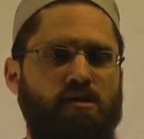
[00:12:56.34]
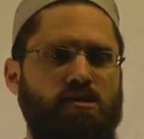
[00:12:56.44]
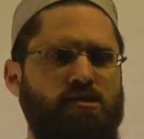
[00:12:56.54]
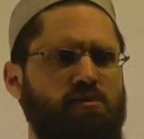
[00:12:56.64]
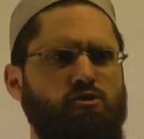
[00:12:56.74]

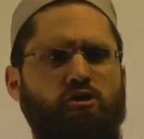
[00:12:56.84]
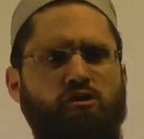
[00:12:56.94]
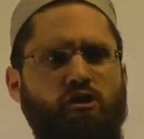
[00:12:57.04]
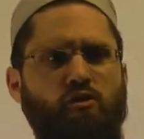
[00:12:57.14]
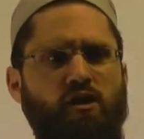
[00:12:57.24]
Tasneem, do you know
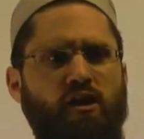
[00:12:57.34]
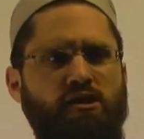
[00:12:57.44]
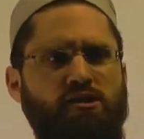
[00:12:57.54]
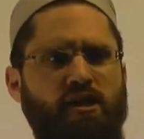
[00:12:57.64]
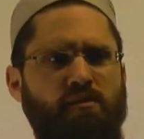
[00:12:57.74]
that your
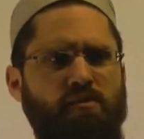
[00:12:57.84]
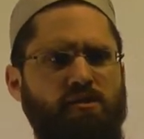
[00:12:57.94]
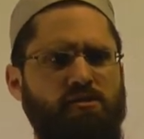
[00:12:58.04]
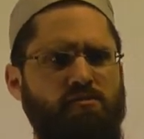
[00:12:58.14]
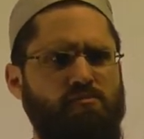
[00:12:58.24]
last name
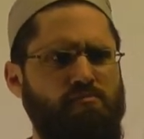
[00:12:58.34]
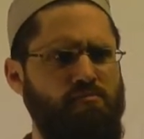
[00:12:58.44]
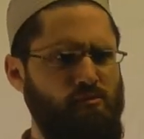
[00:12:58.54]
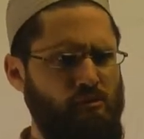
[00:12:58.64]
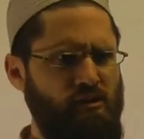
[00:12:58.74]
is
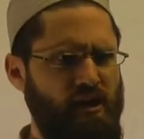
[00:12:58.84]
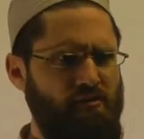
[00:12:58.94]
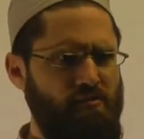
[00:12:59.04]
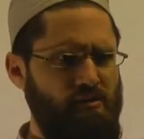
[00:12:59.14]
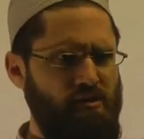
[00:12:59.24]
Malmoniat?
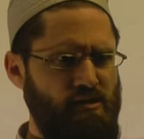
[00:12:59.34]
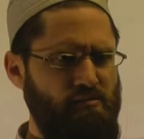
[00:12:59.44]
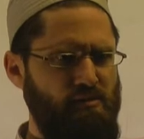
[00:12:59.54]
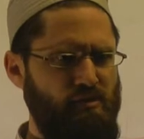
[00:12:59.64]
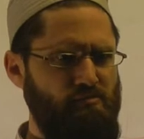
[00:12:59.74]

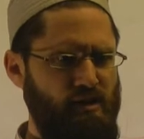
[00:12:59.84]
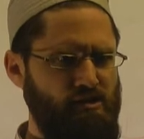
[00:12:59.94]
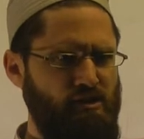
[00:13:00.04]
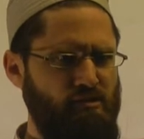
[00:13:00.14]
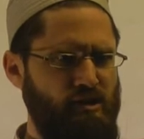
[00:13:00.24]
If I pronounce
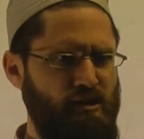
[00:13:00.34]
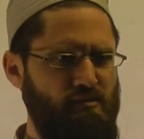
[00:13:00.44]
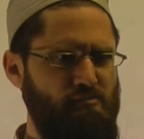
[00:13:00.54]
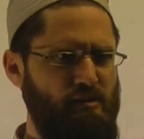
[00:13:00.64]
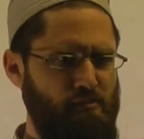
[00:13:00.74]
it correctly?
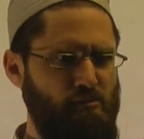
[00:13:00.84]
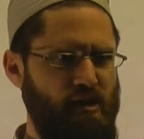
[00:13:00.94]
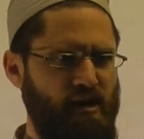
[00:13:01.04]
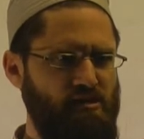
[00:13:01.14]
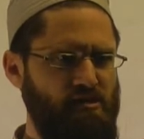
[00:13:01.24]

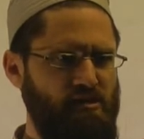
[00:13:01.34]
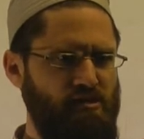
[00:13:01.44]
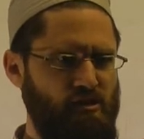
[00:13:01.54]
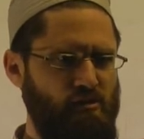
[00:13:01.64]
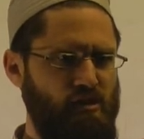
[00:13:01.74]
Malmoniat. Is
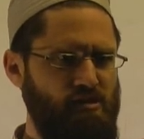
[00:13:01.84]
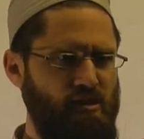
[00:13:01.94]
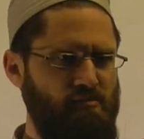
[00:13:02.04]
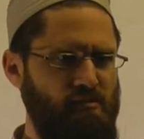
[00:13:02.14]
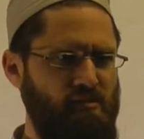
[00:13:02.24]
that your last
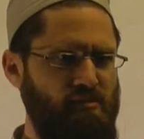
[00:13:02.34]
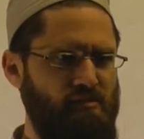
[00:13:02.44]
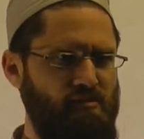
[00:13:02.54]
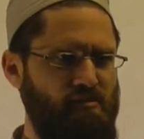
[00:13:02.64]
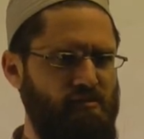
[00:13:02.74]
name?
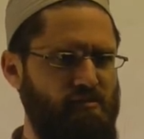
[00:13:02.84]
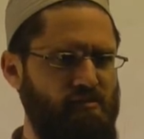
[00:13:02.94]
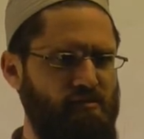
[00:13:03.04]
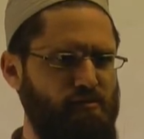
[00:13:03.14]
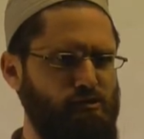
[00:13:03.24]

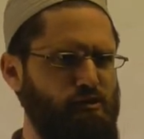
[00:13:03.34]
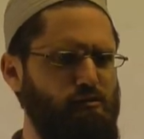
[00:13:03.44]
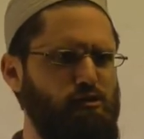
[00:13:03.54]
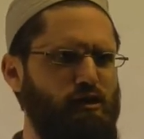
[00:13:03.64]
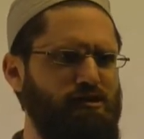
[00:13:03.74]
Oh, sorry,
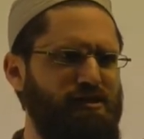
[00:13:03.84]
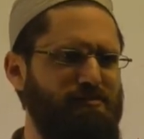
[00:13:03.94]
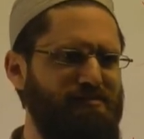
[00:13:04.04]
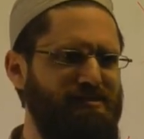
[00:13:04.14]
what's your last name?